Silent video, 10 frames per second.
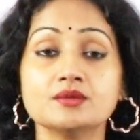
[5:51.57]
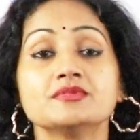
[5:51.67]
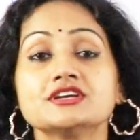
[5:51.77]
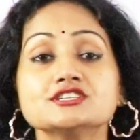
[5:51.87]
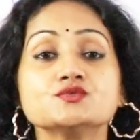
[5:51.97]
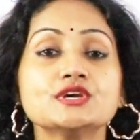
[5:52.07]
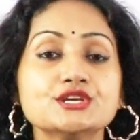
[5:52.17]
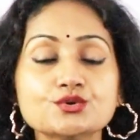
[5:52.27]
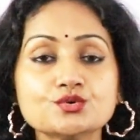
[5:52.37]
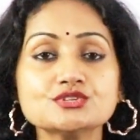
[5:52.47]
because we
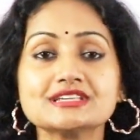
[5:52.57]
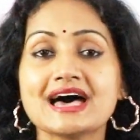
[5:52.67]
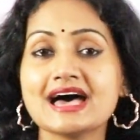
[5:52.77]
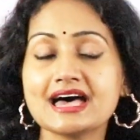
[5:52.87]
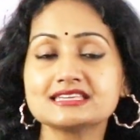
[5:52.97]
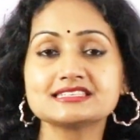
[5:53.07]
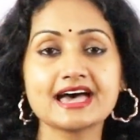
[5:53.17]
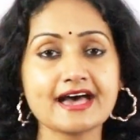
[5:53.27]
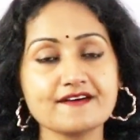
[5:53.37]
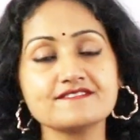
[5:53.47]
use has,
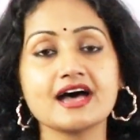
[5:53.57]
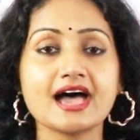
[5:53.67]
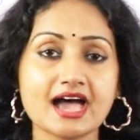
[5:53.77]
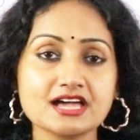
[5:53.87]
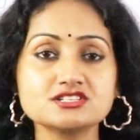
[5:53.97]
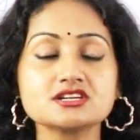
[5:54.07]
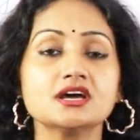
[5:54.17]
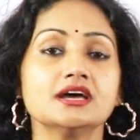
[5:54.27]
have, had